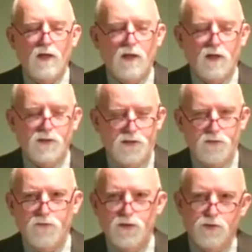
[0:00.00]
the
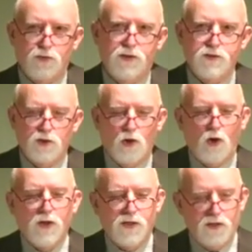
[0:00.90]
individual needs a
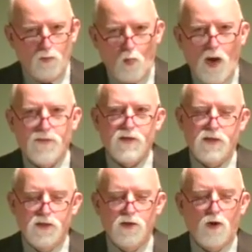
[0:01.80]
guardian and why they
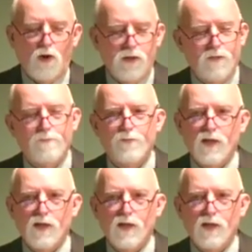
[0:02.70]
need a guardian.